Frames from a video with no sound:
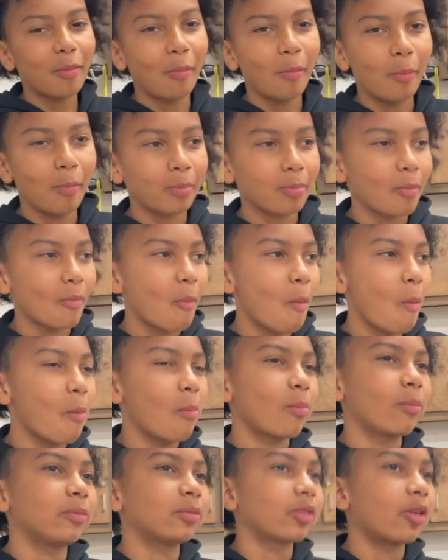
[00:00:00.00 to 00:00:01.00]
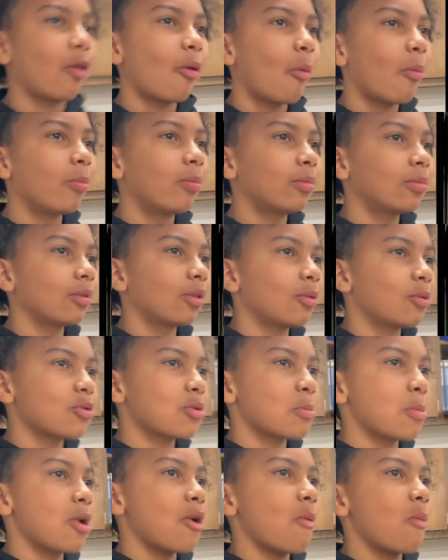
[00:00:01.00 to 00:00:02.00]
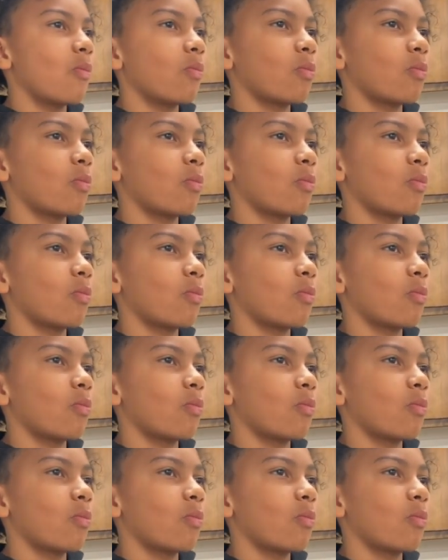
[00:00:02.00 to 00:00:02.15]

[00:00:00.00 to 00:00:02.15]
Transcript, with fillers: But just wait. Man.